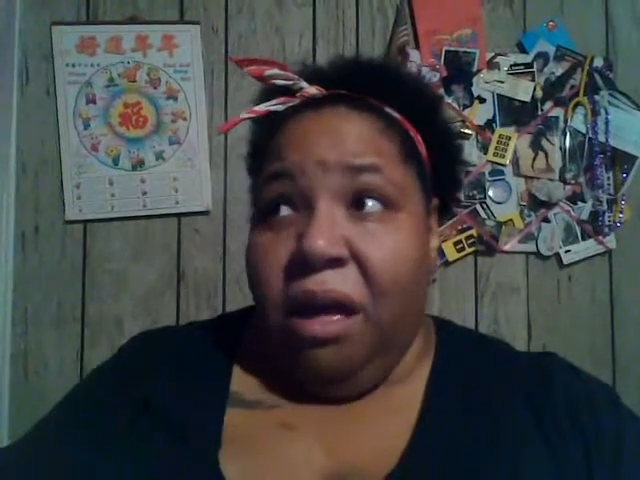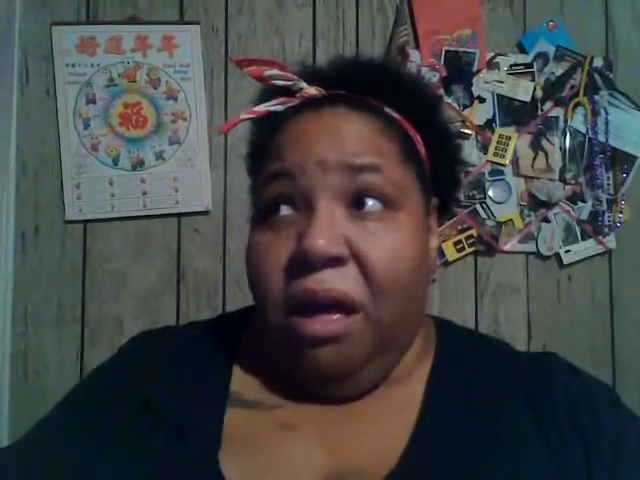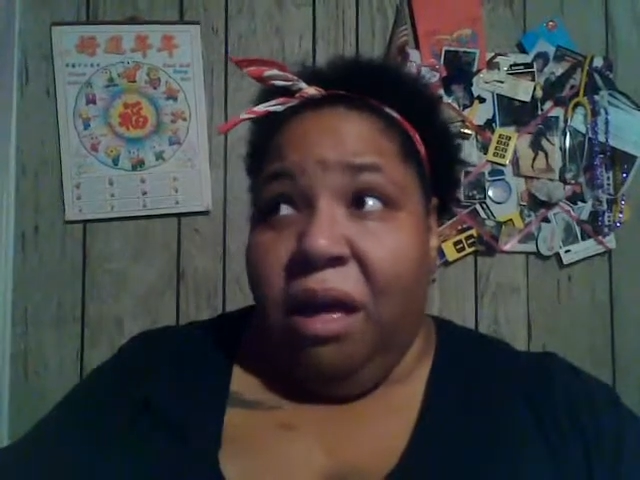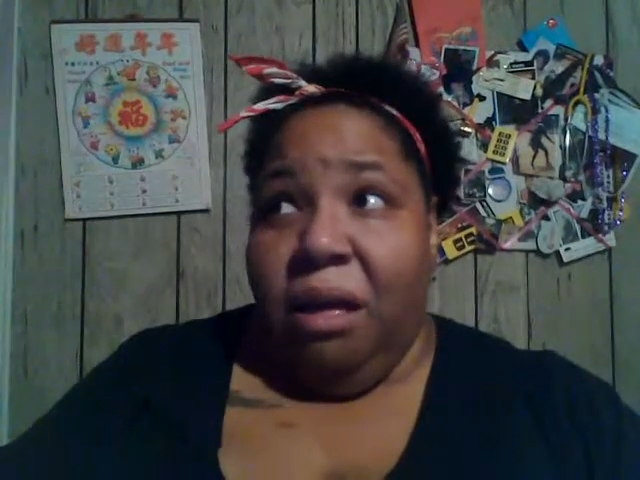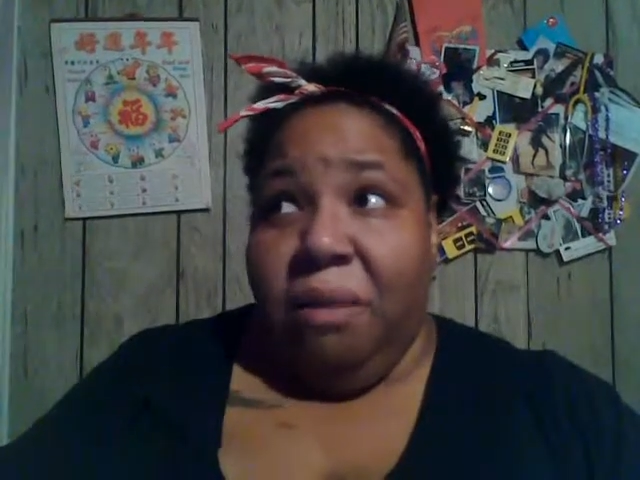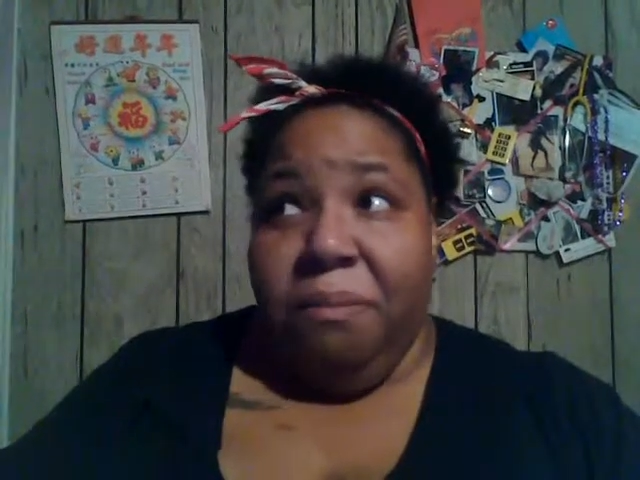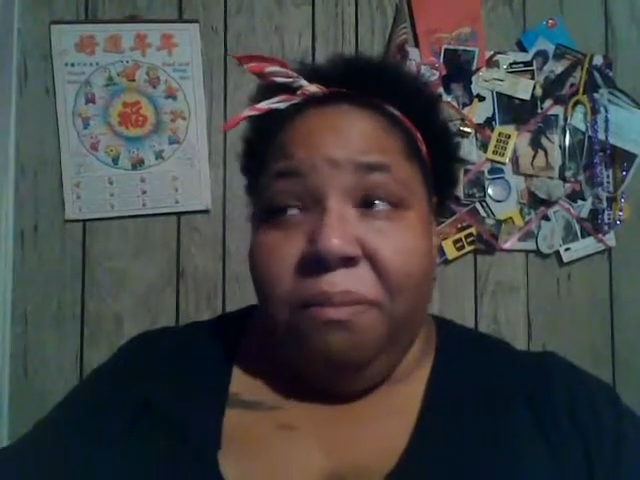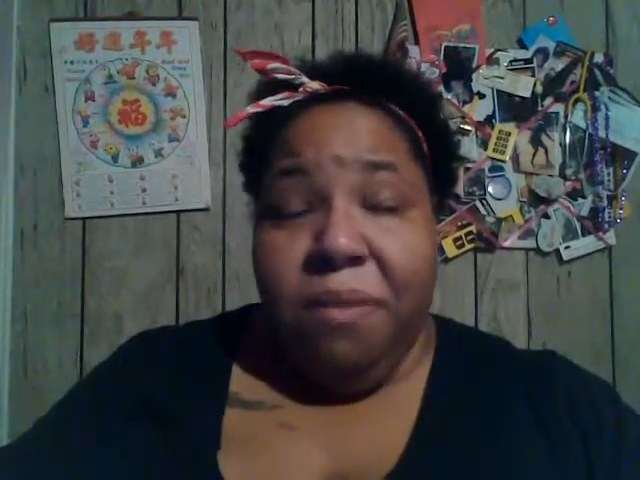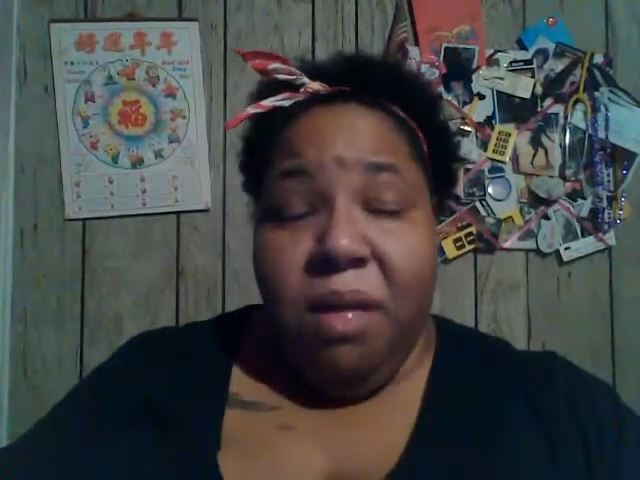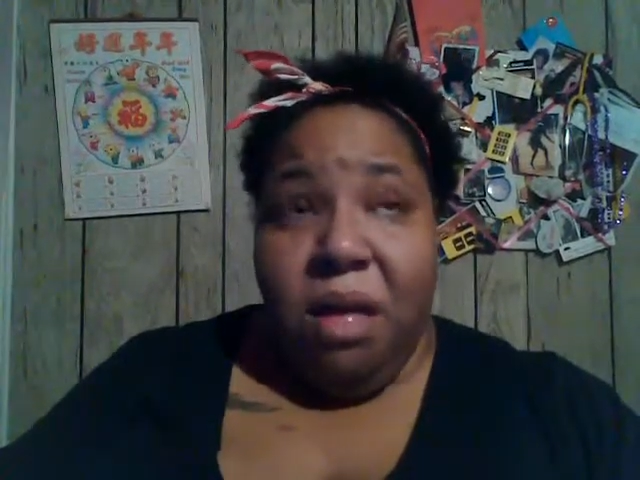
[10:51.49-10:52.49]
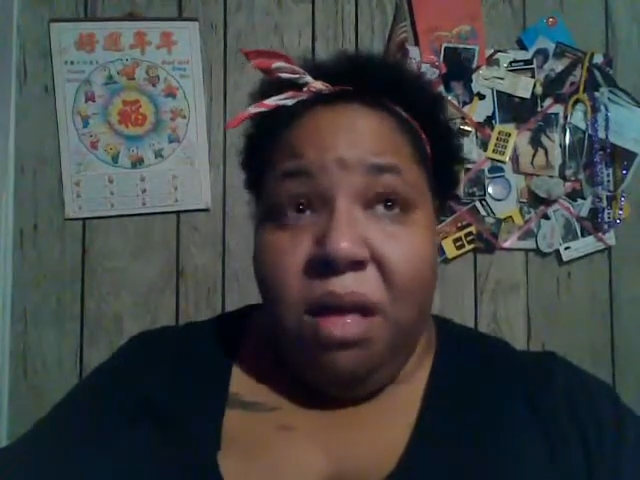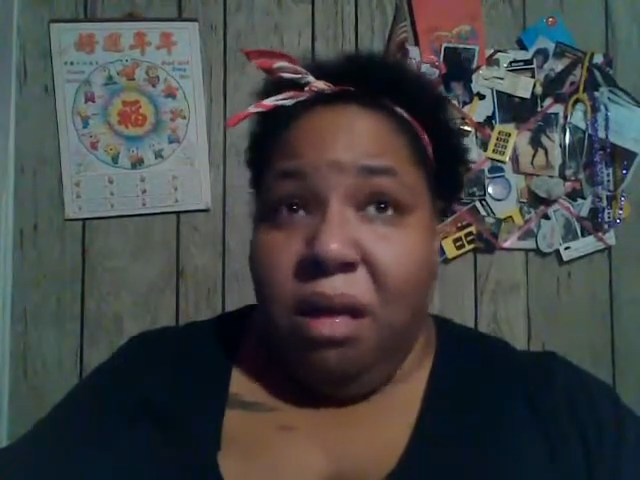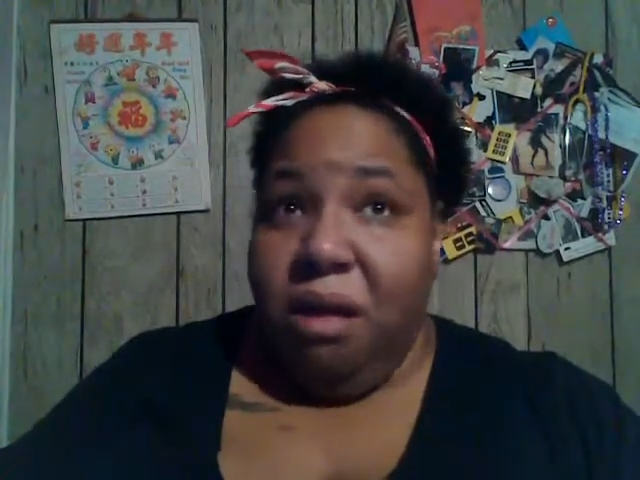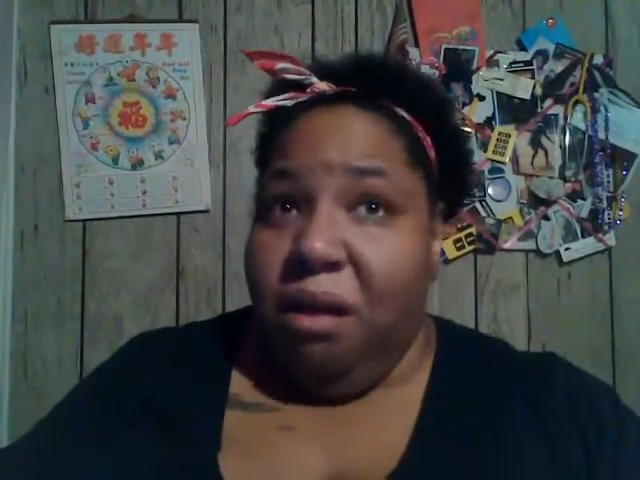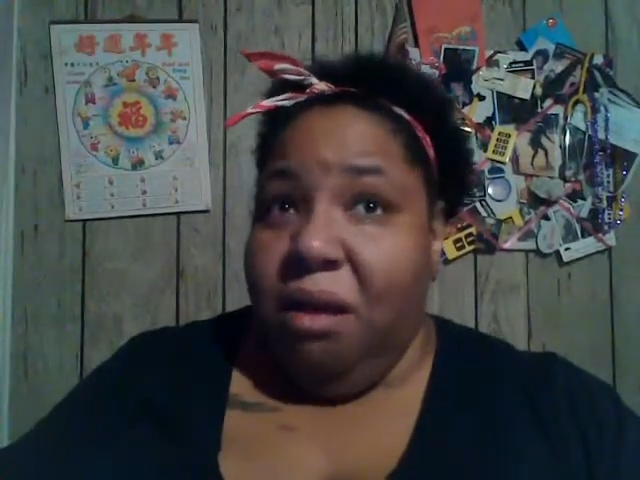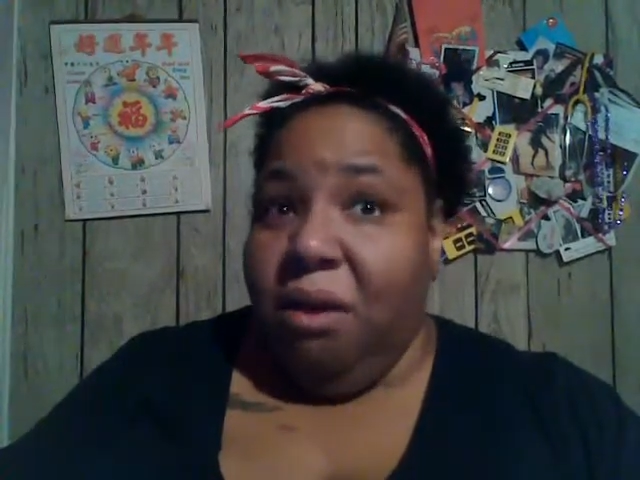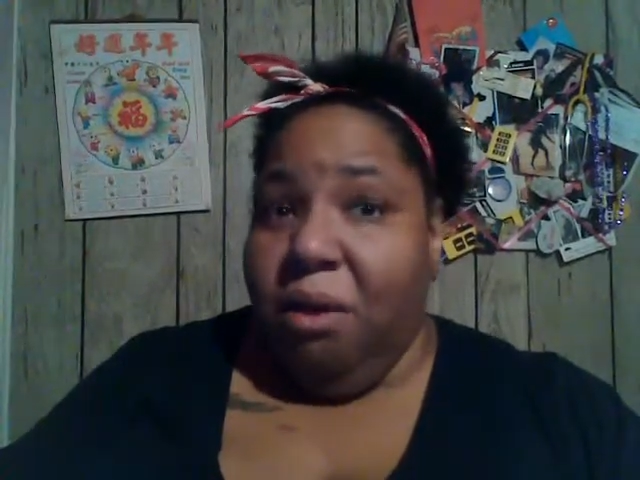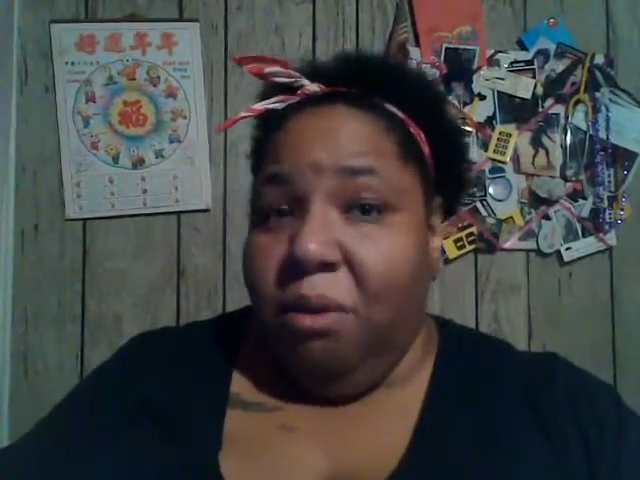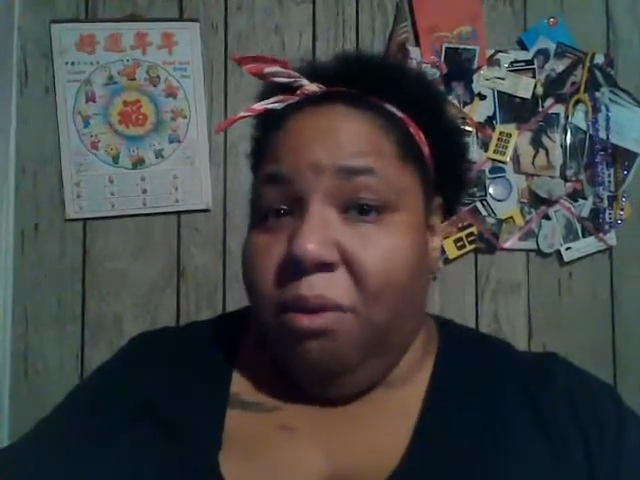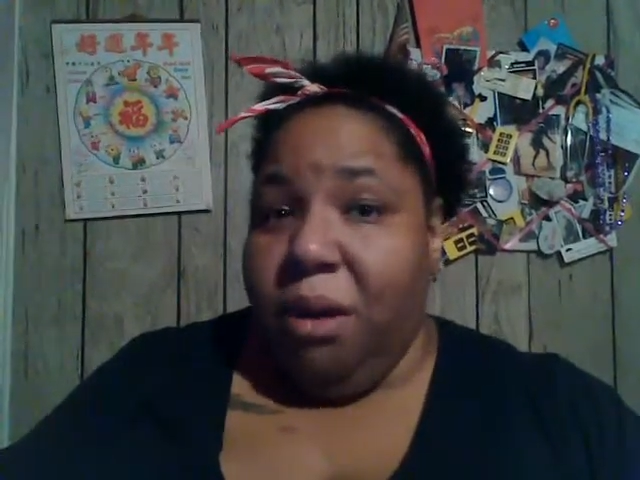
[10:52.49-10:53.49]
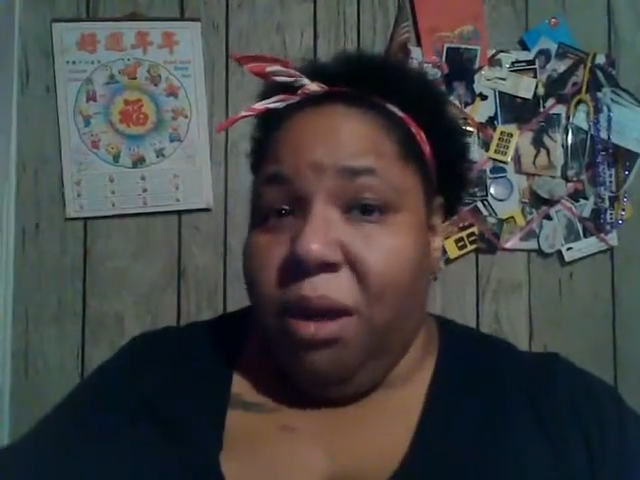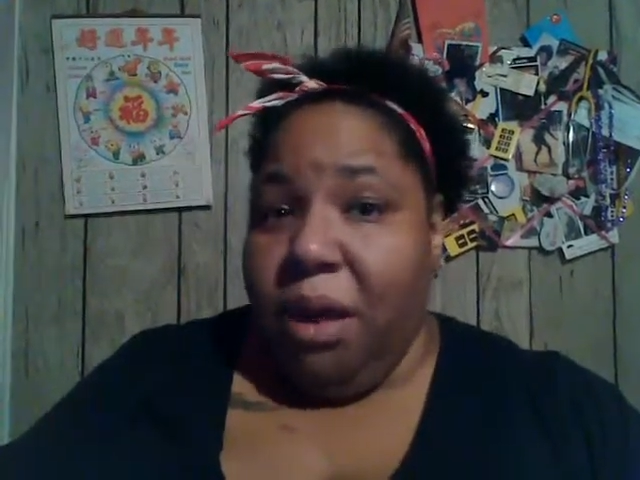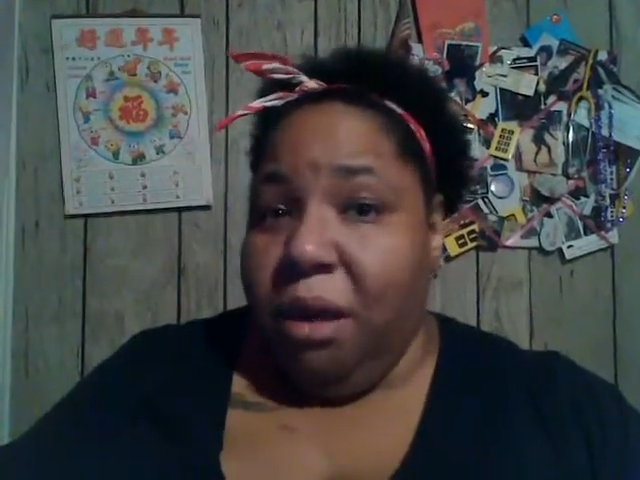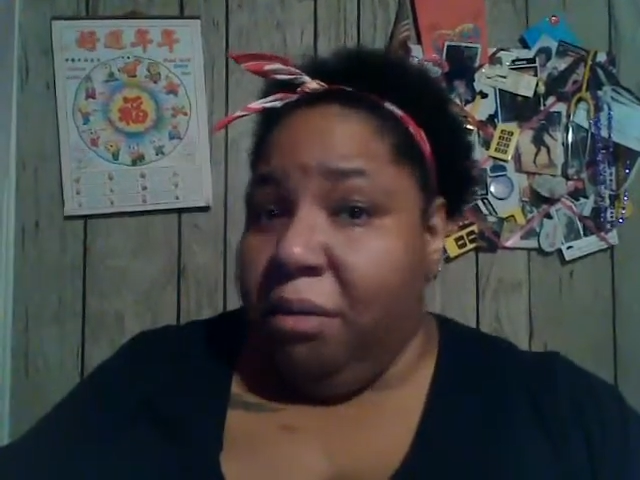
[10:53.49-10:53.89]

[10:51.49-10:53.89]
Um, when